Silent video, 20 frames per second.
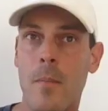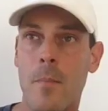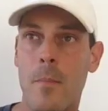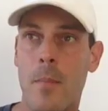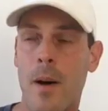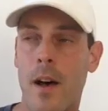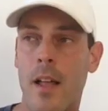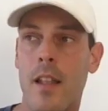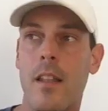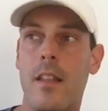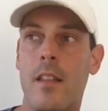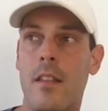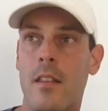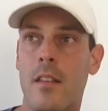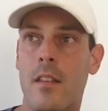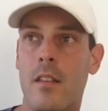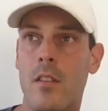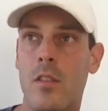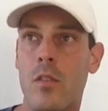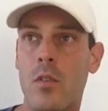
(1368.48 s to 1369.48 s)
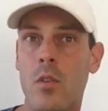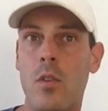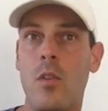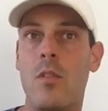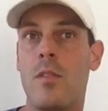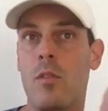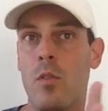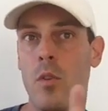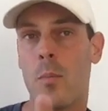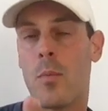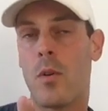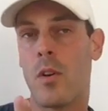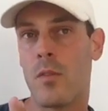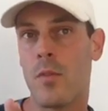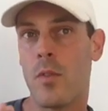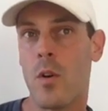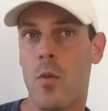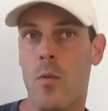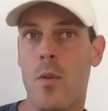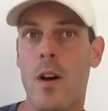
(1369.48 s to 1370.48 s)
but the new
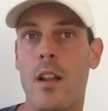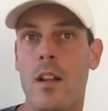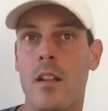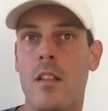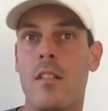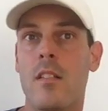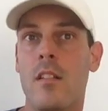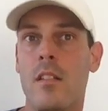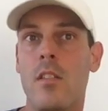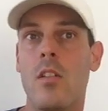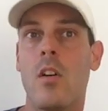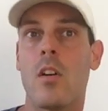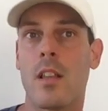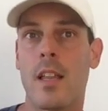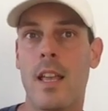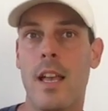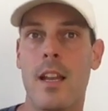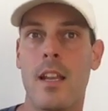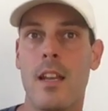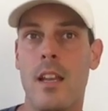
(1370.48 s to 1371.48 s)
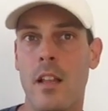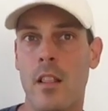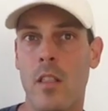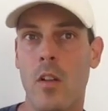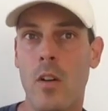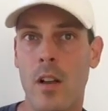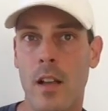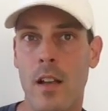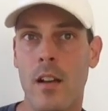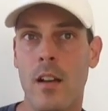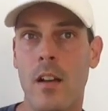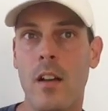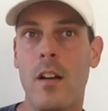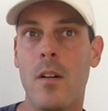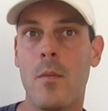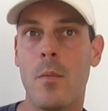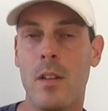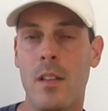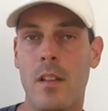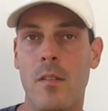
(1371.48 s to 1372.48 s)
2.4 rudders did not get any longer
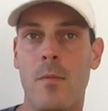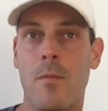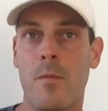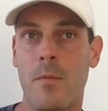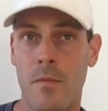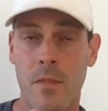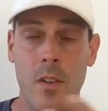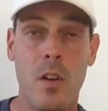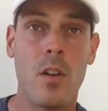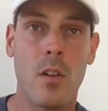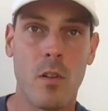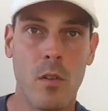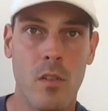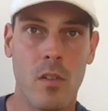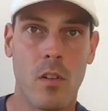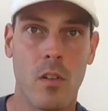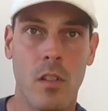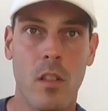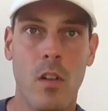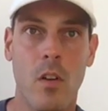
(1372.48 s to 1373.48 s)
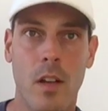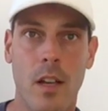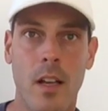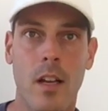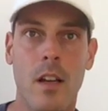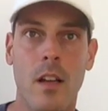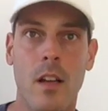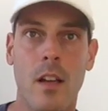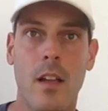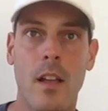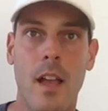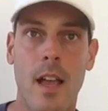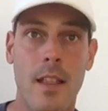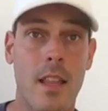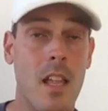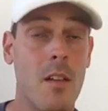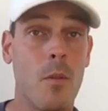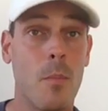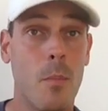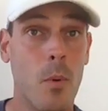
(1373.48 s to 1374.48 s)
when the verticals got longer. Yeah, and
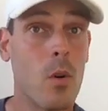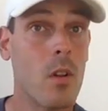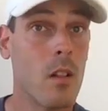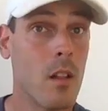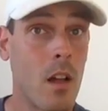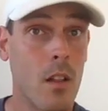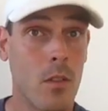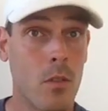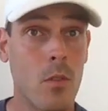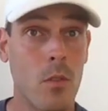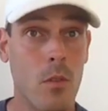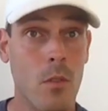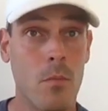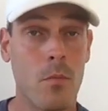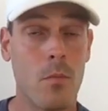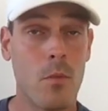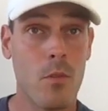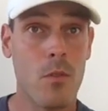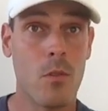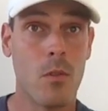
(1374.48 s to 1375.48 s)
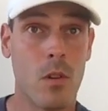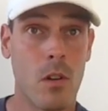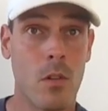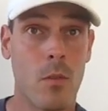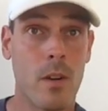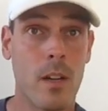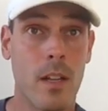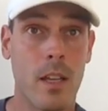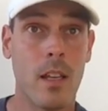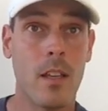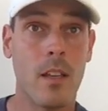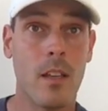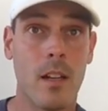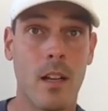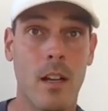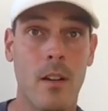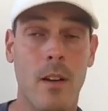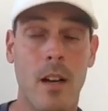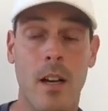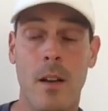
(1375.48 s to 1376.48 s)
they were borderline too short already. You
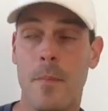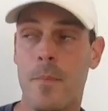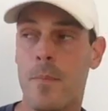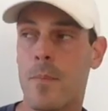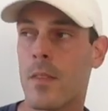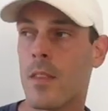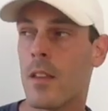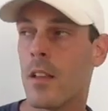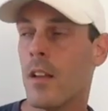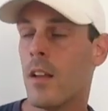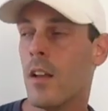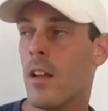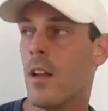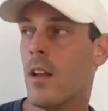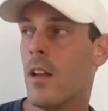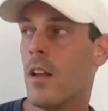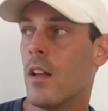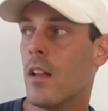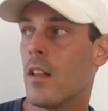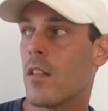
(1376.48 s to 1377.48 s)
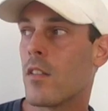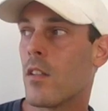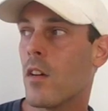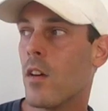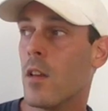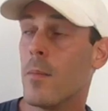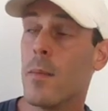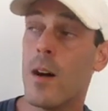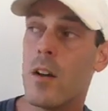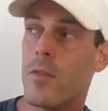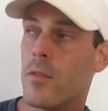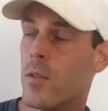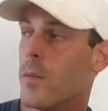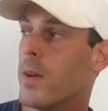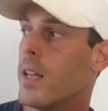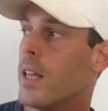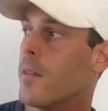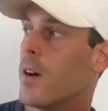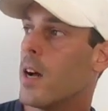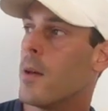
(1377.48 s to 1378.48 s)
know. Um, so in my view,
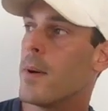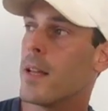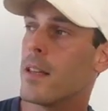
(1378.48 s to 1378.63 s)
anyway,